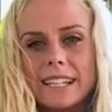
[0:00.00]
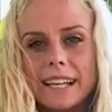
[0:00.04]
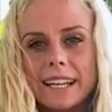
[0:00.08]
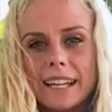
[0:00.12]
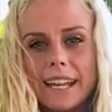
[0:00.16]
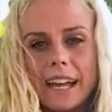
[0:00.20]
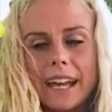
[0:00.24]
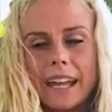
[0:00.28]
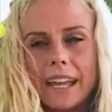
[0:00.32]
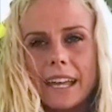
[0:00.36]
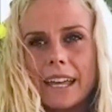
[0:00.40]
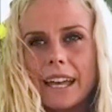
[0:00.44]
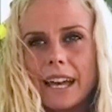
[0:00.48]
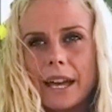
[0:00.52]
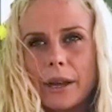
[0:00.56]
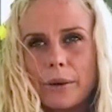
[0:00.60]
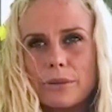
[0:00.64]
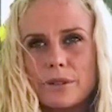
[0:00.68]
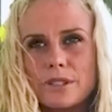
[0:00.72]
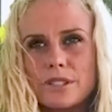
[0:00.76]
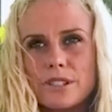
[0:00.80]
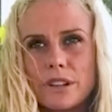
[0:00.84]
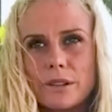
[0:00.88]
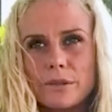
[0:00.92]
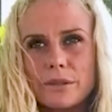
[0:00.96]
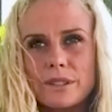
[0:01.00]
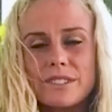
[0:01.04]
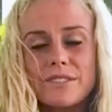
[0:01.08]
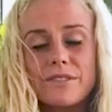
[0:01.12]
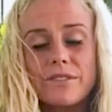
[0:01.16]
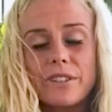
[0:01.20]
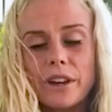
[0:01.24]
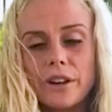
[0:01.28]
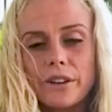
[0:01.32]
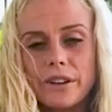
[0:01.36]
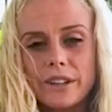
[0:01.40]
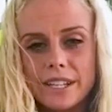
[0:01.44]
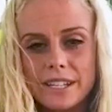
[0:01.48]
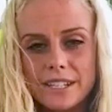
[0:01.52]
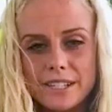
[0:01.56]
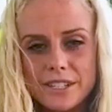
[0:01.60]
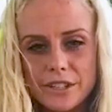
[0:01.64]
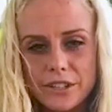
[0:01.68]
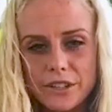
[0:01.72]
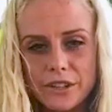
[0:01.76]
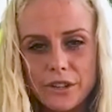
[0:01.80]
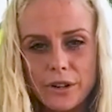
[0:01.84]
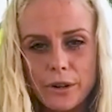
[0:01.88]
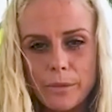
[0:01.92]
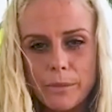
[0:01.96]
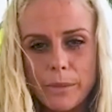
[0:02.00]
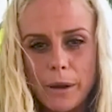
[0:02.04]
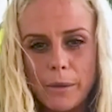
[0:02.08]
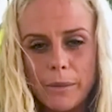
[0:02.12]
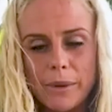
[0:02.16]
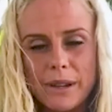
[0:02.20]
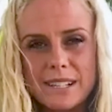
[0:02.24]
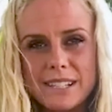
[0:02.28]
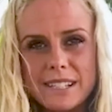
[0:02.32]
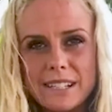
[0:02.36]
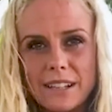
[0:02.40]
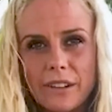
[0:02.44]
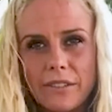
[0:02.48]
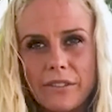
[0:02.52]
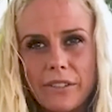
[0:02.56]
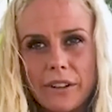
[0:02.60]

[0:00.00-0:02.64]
Like I was always very insecure about myself.